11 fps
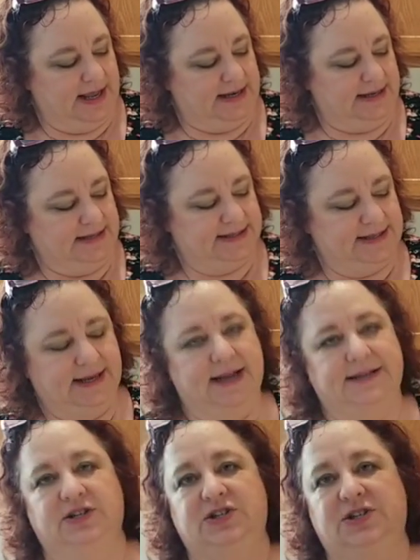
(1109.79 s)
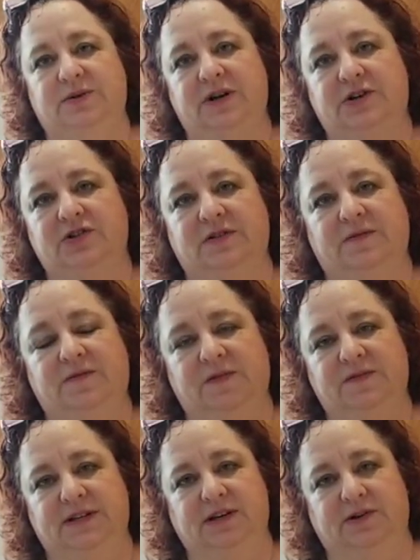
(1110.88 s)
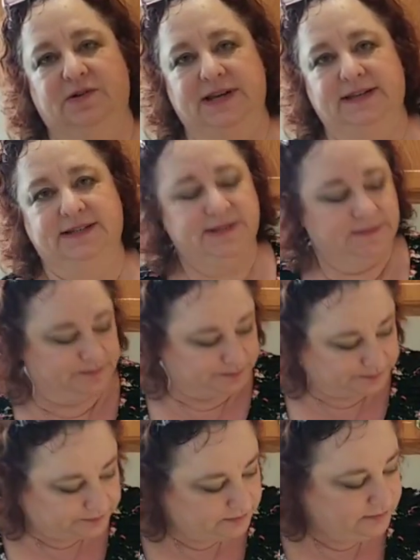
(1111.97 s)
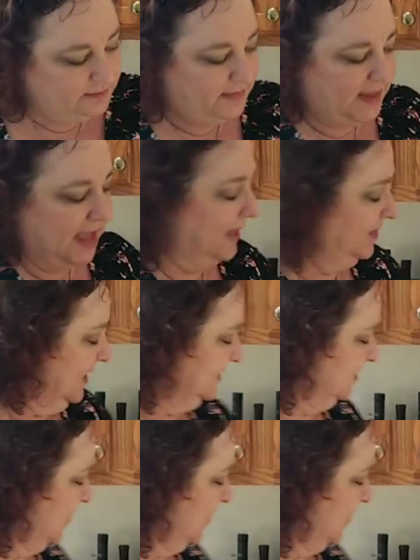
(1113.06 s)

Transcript: needs to get to 250 degrees. And that's